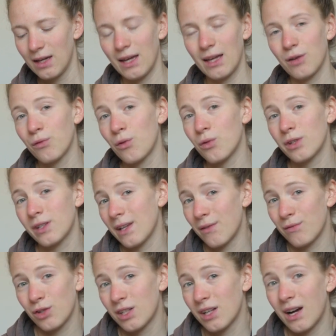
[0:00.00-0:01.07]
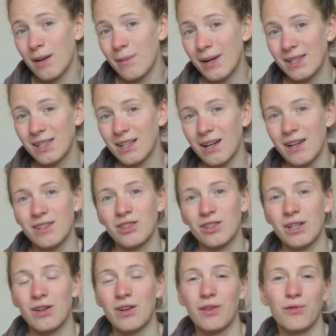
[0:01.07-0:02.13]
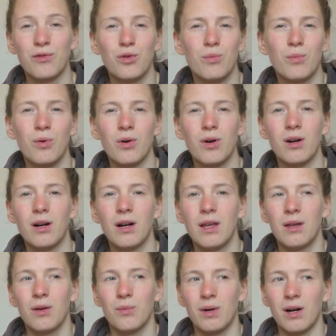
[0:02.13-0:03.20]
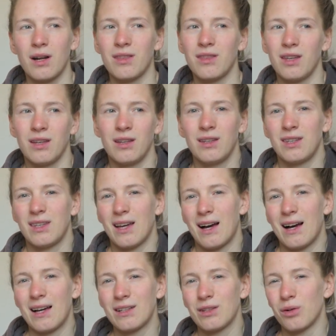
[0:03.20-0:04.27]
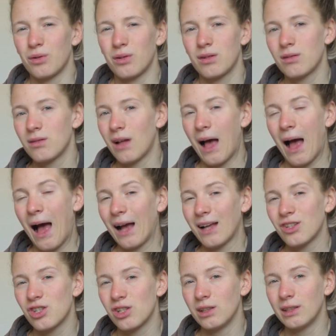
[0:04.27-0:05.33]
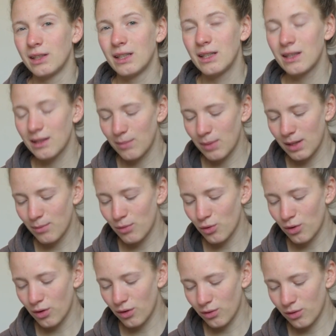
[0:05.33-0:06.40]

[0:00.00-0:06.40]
And of course, every time I declutter, there are a few more where I think, yeah, I don't actually need them anymore,